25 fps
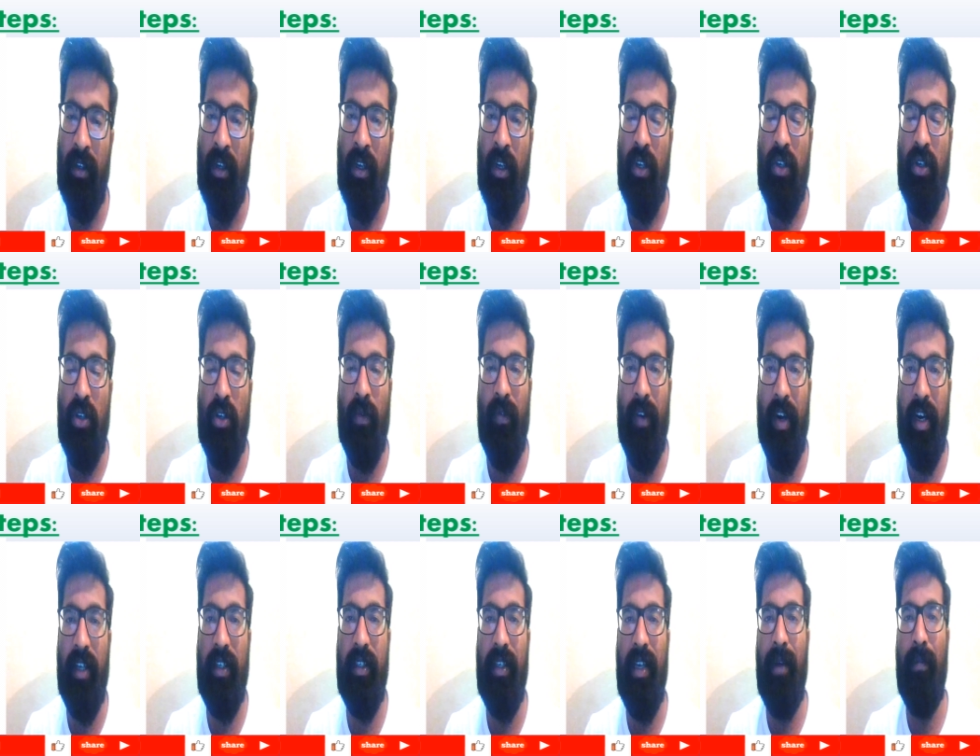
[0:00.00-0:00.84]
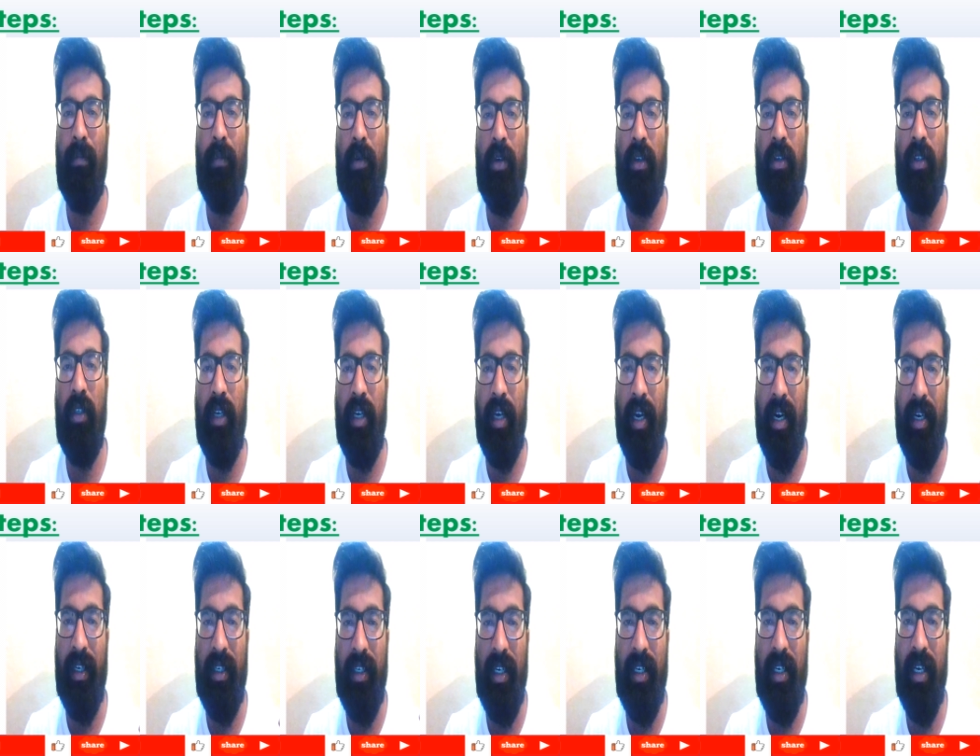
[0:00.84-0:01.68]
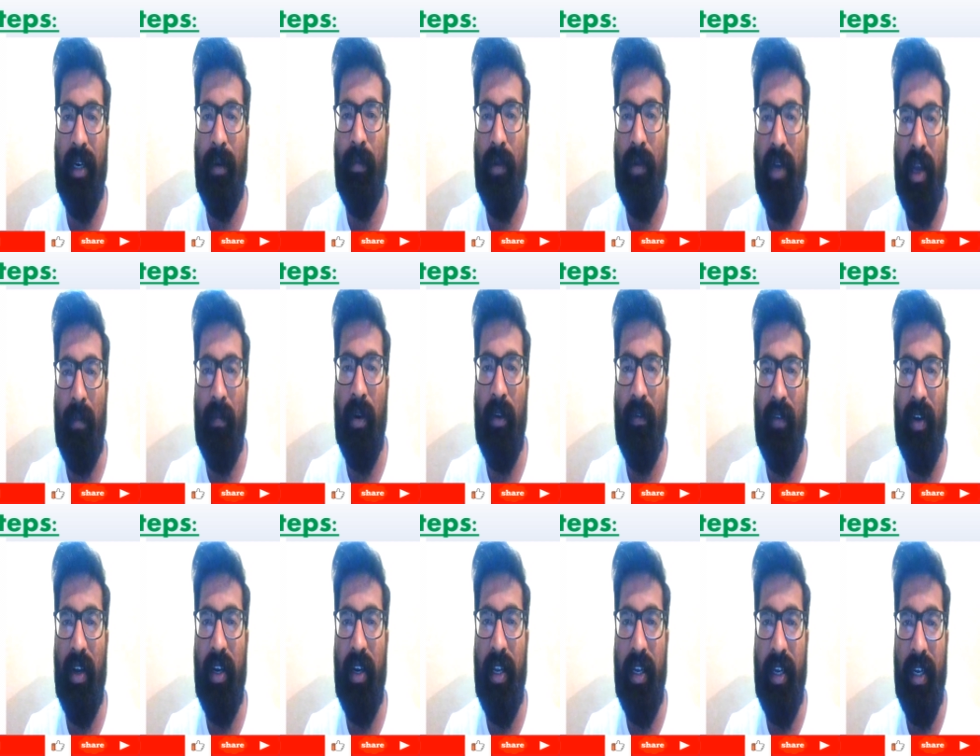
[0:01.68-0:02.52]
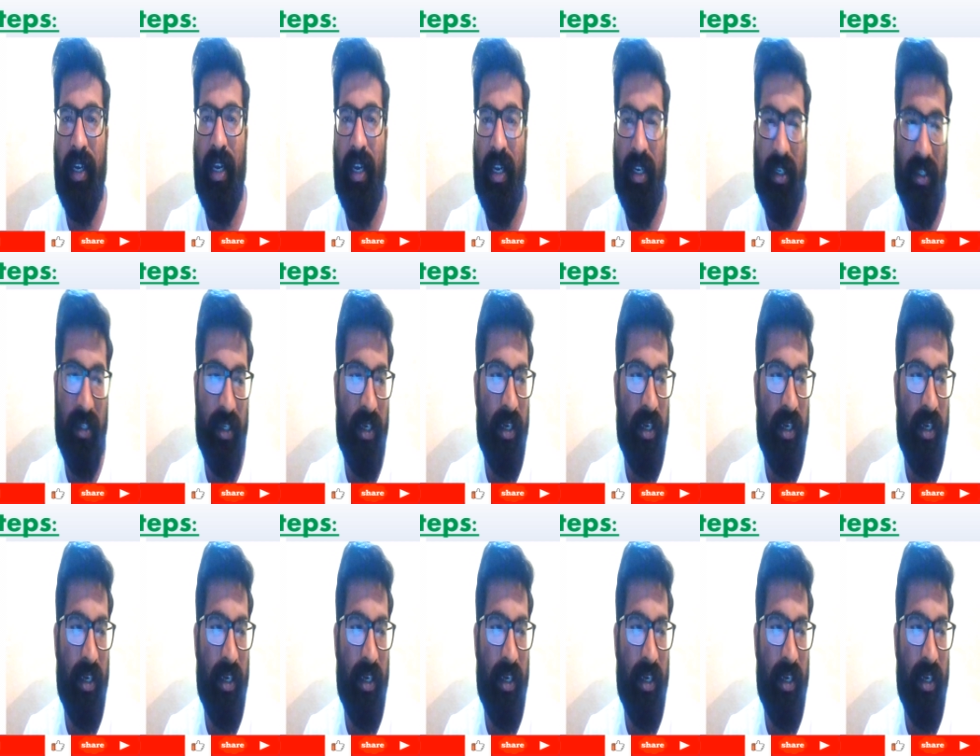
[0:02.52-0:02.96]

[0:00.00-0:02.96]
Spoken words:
So for example, corrected claim timely filing is a